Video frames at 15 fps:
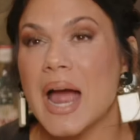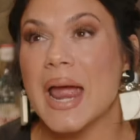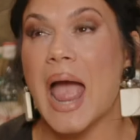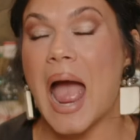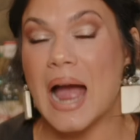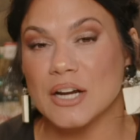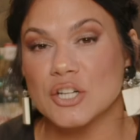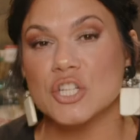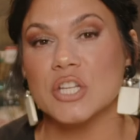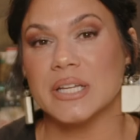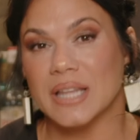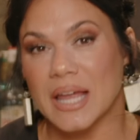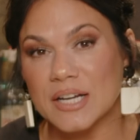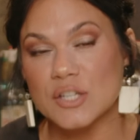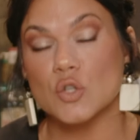I actually
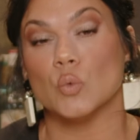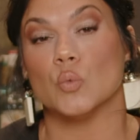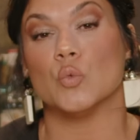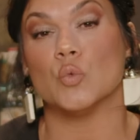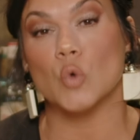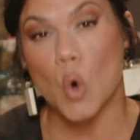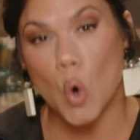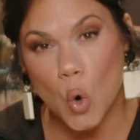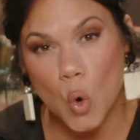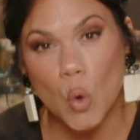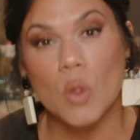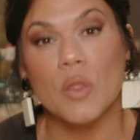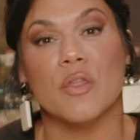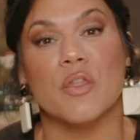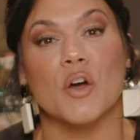like to
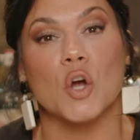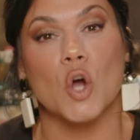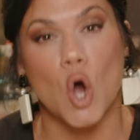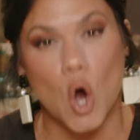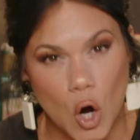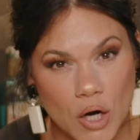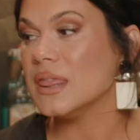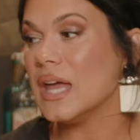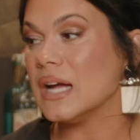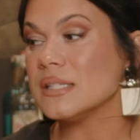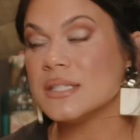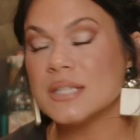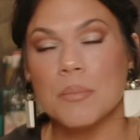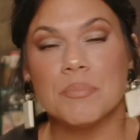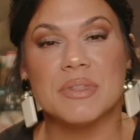roll the cart.
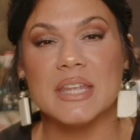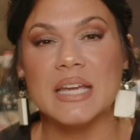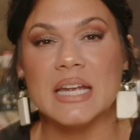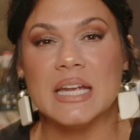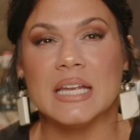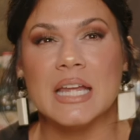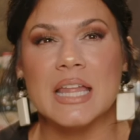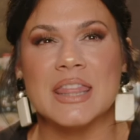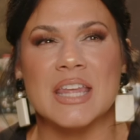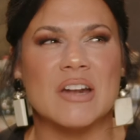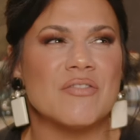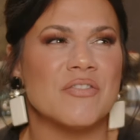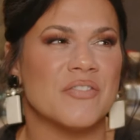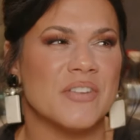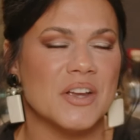That's something
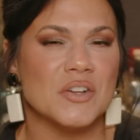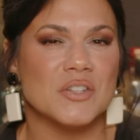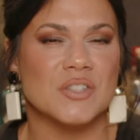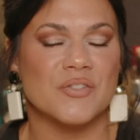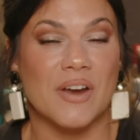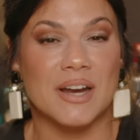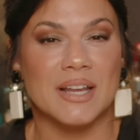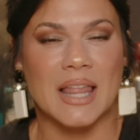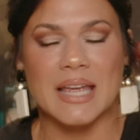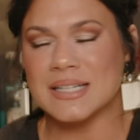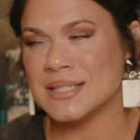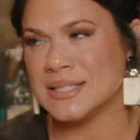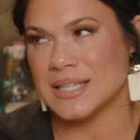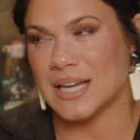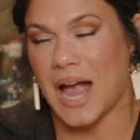that feels very like
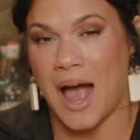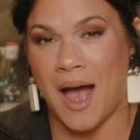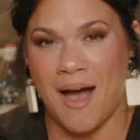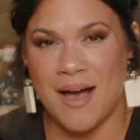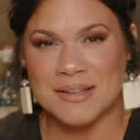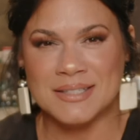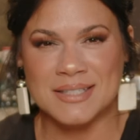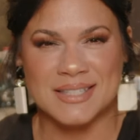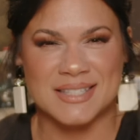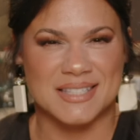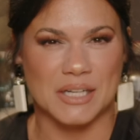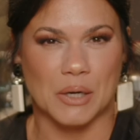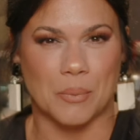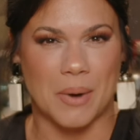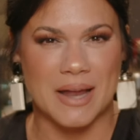cigars,
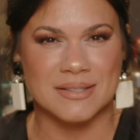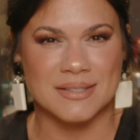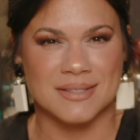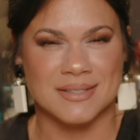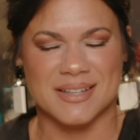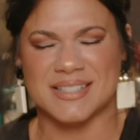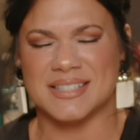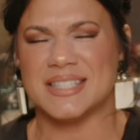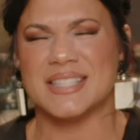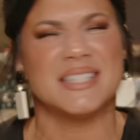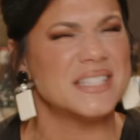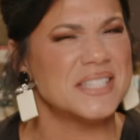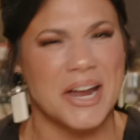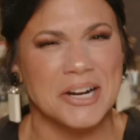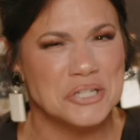cigarettes. It's
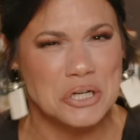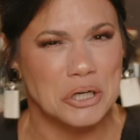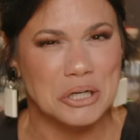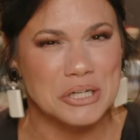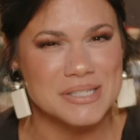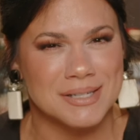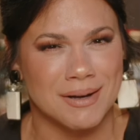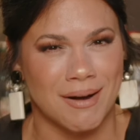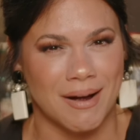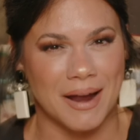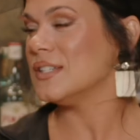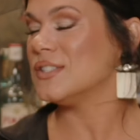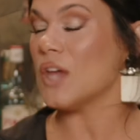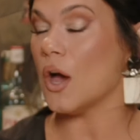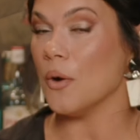such a good
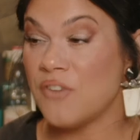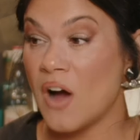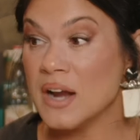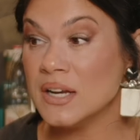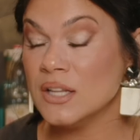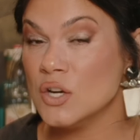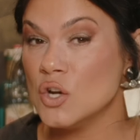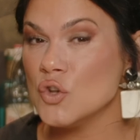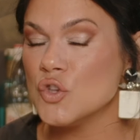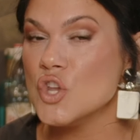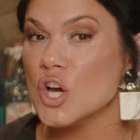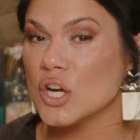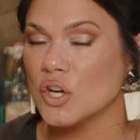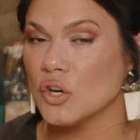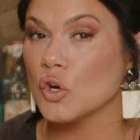time. So find a little
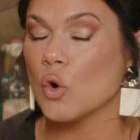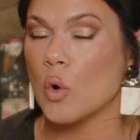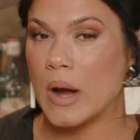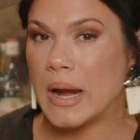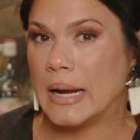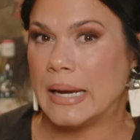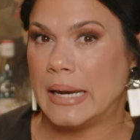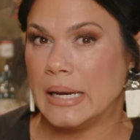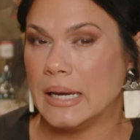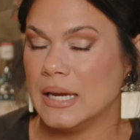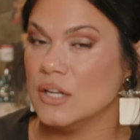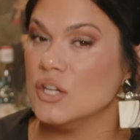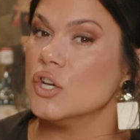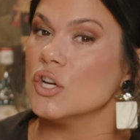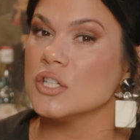nook or cranny
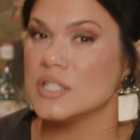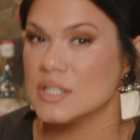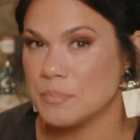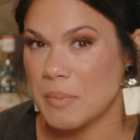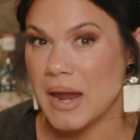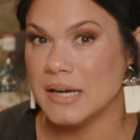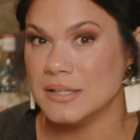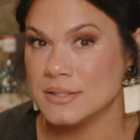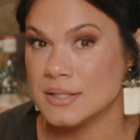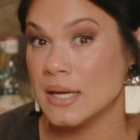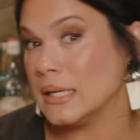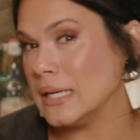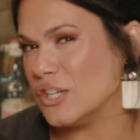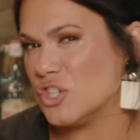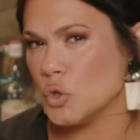in your space
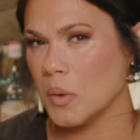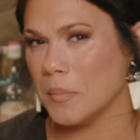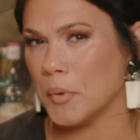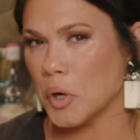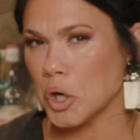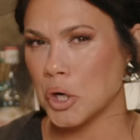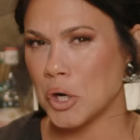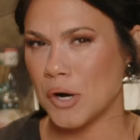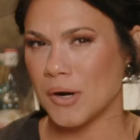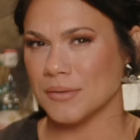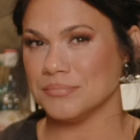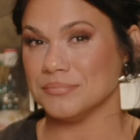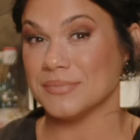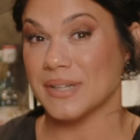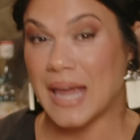and get you a bar cart.
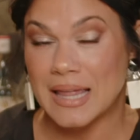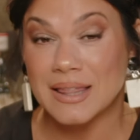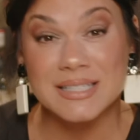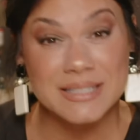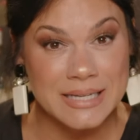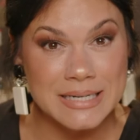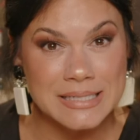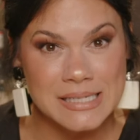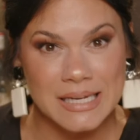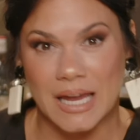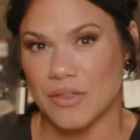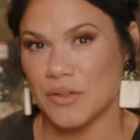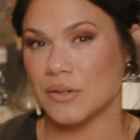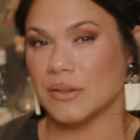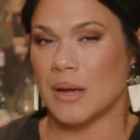Okay, let's get it
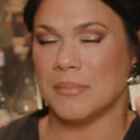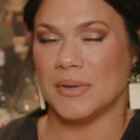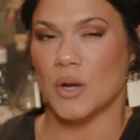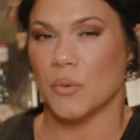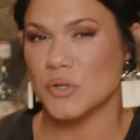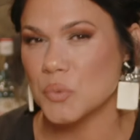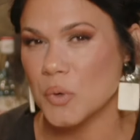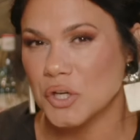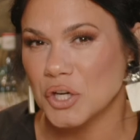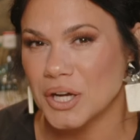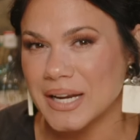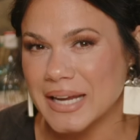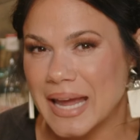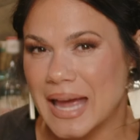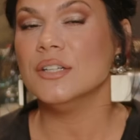together. Let me know which one you're
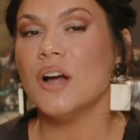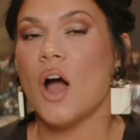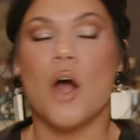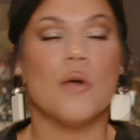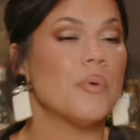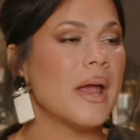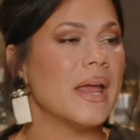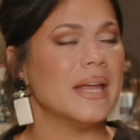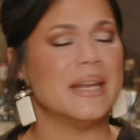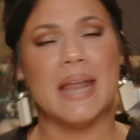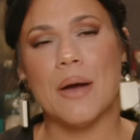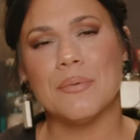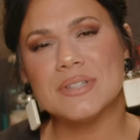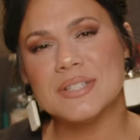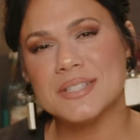gonna get. All right, and
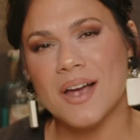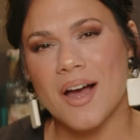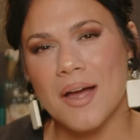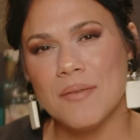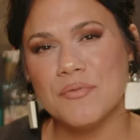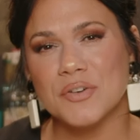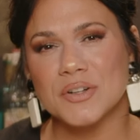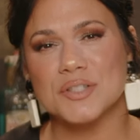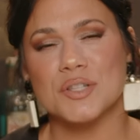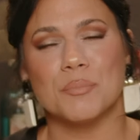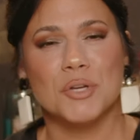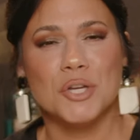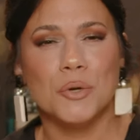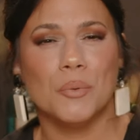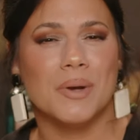now it's time for some
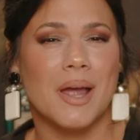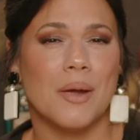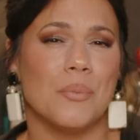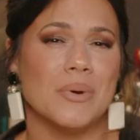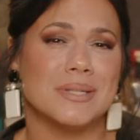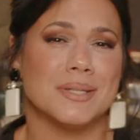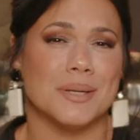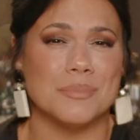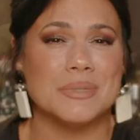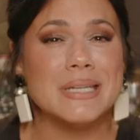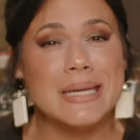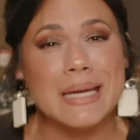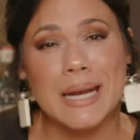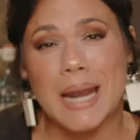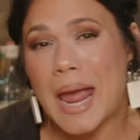Q&A with some
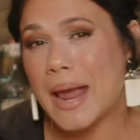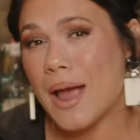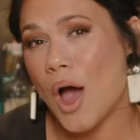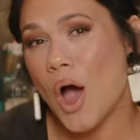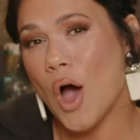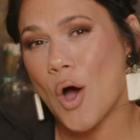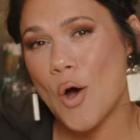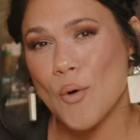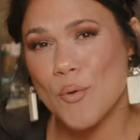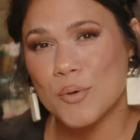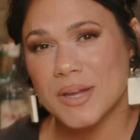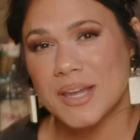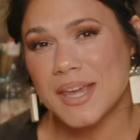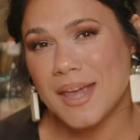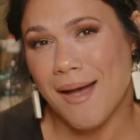TNA.
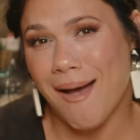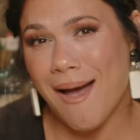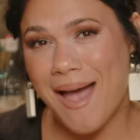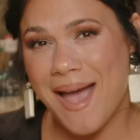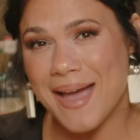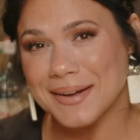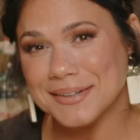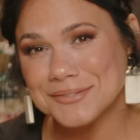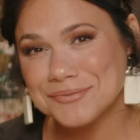Okay.